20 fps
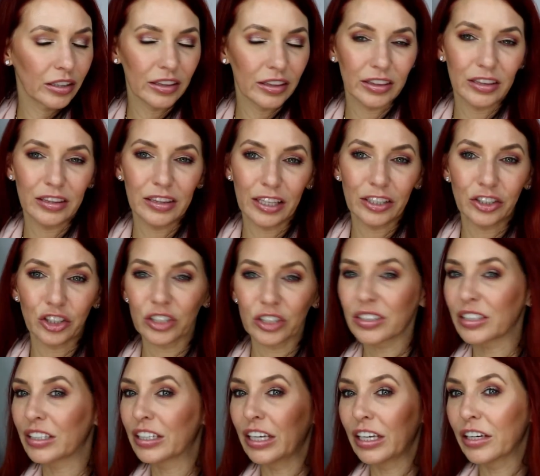they
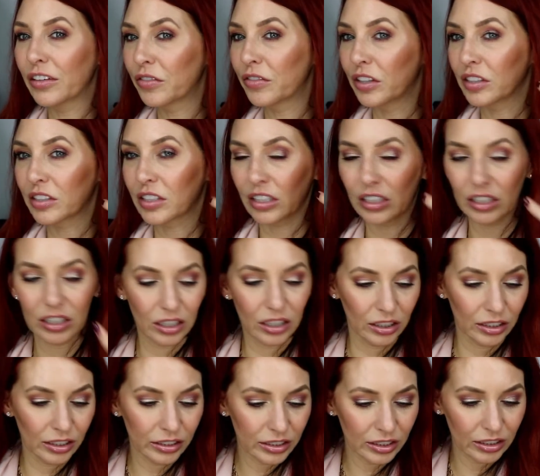just give this
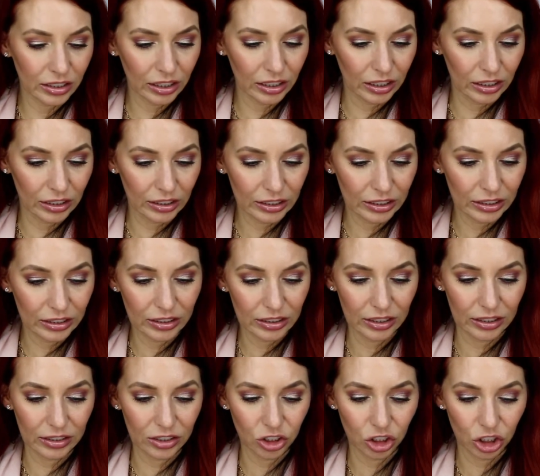glistening gleam to
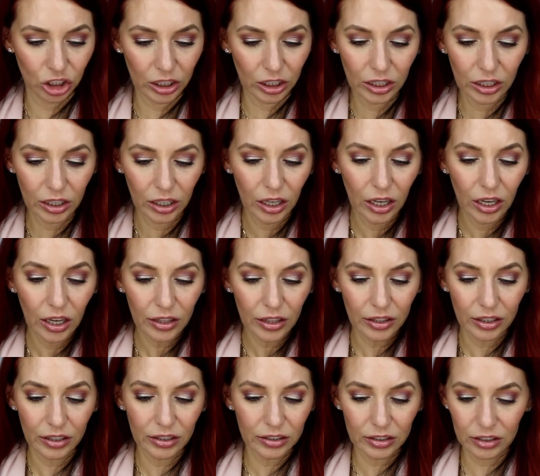the cheek
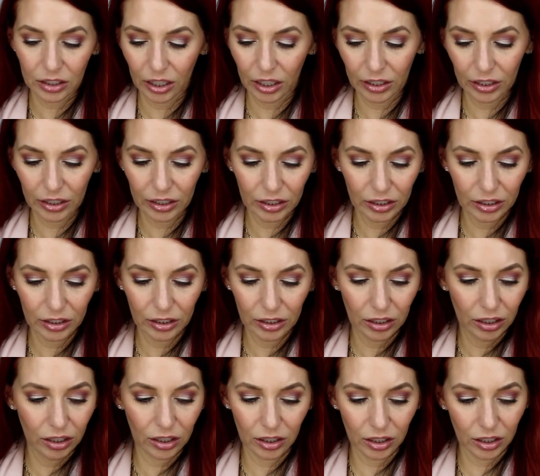that is like
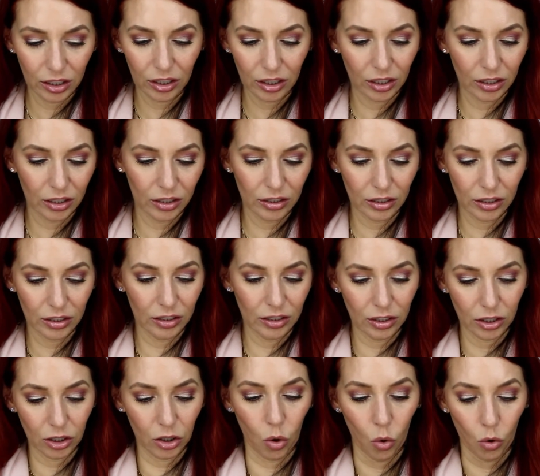
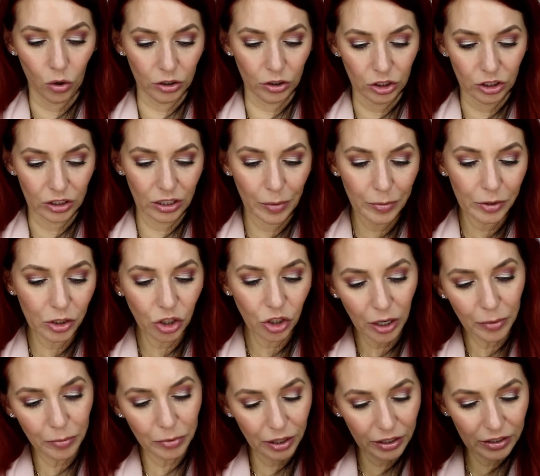gorgeous. I'm going to
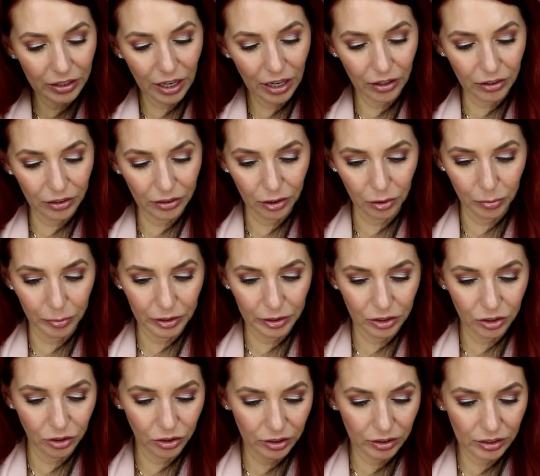try and blend it out a little bit
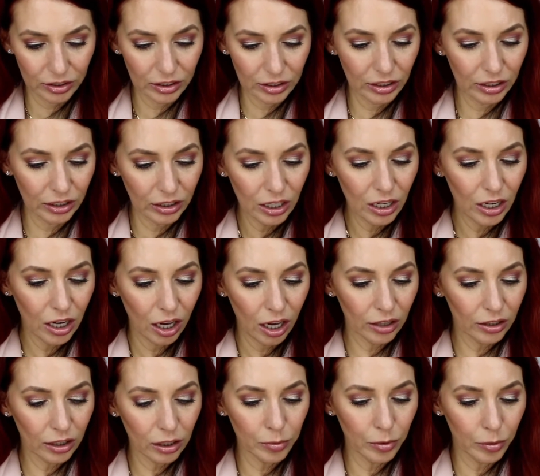so you can see
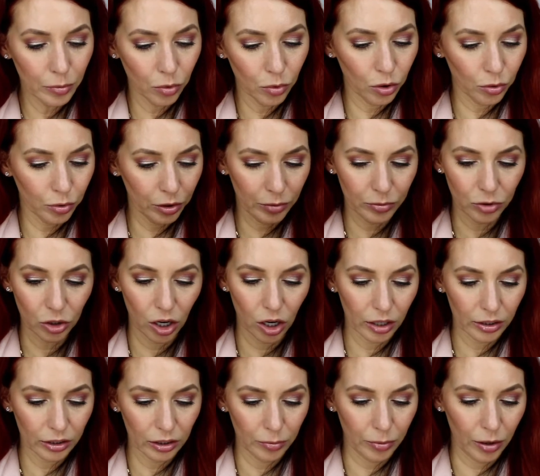a little bit more what I'm
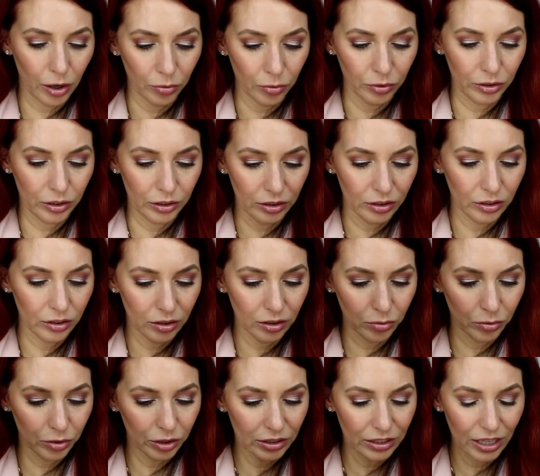talking about.
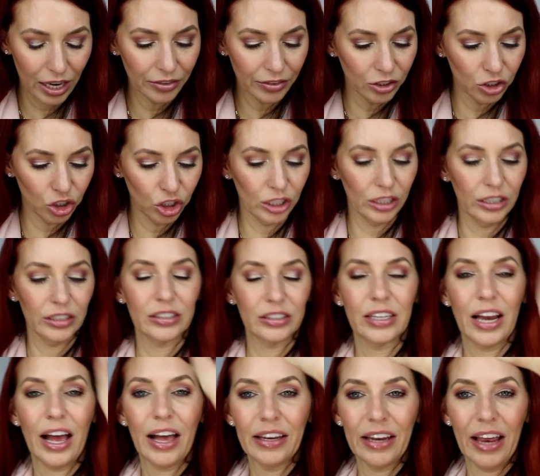When it's on the cheek, it's
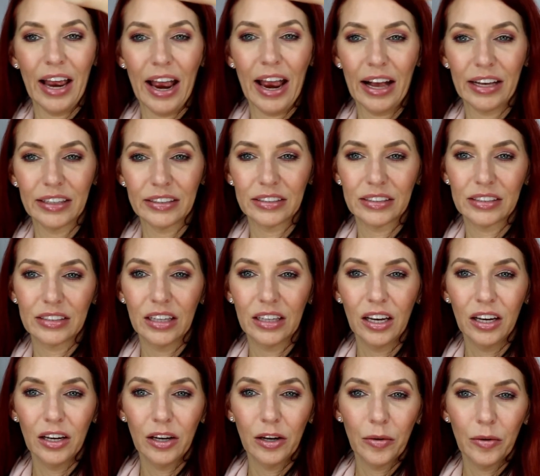not as
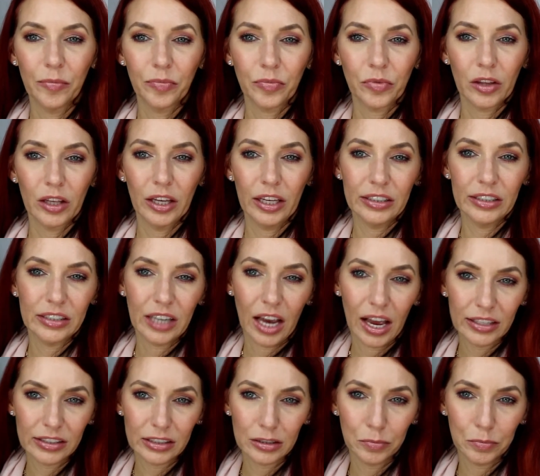
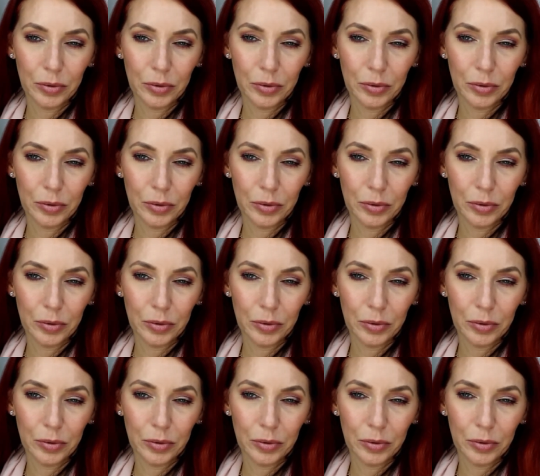intense